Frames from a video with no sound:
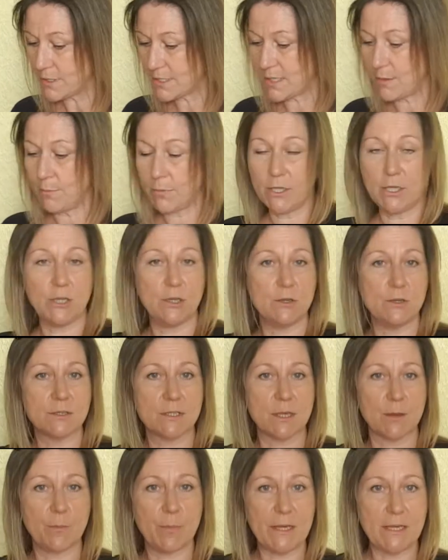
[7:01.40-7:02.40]
simply
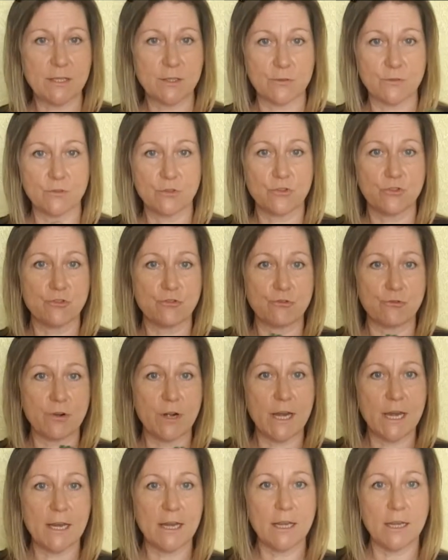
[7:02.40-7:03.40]
use a piece of
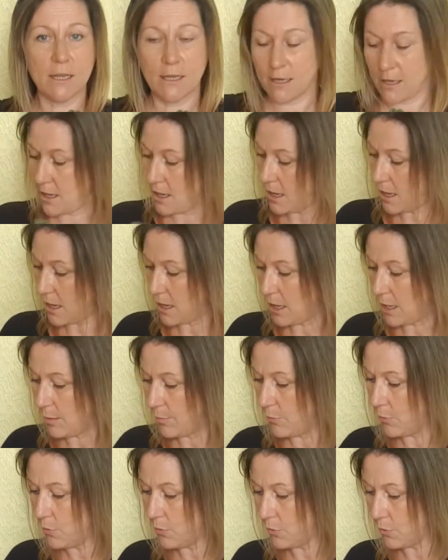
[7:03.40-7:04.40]
string,
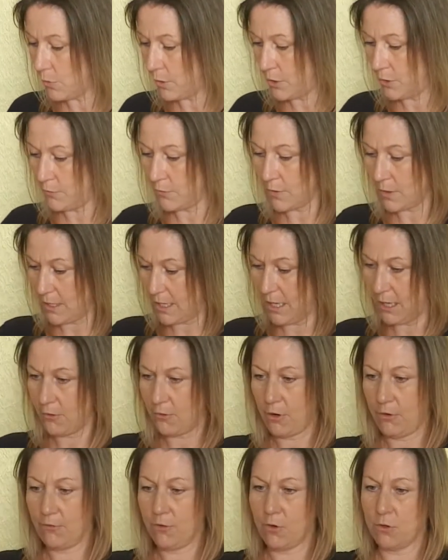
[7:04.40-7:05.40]

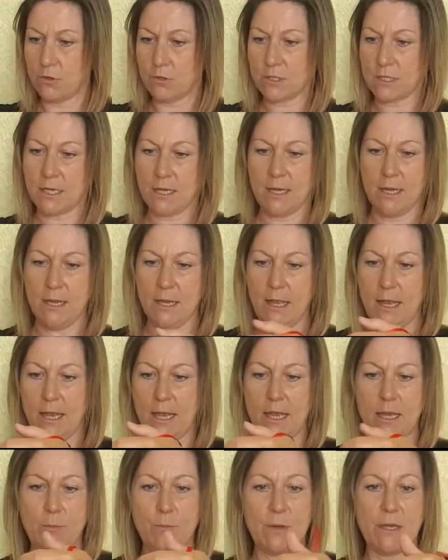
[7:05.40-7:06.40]
here I've got
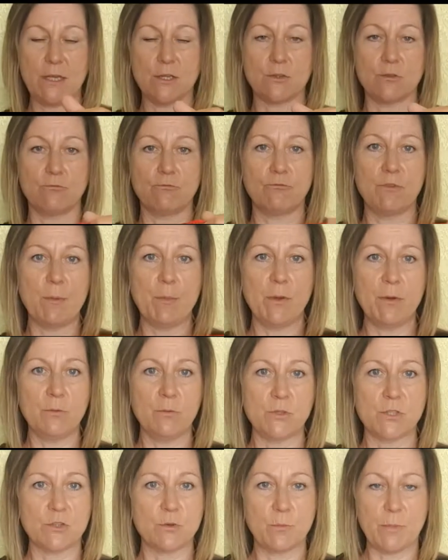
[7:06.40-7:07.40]
a piece of
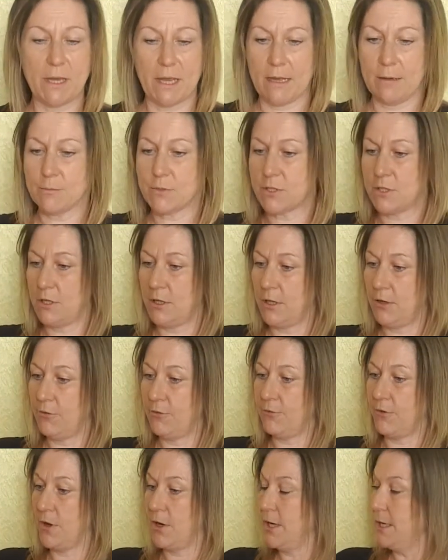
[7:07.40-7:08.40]
ribbon, which would be absolutely
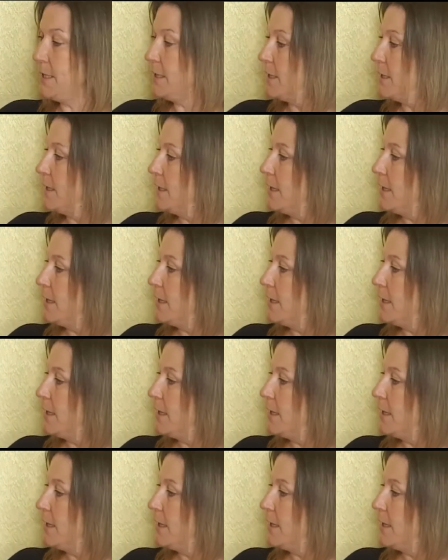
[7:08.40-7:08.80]
fine.